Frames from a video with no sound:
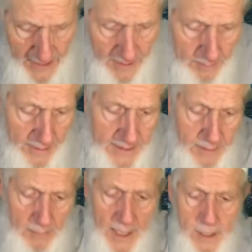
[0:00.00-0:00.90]
Make the
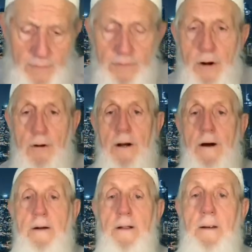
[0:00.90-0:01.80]
microphone
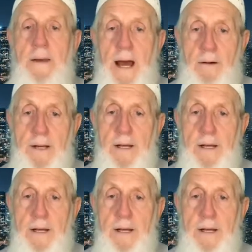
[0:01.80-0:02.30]
down here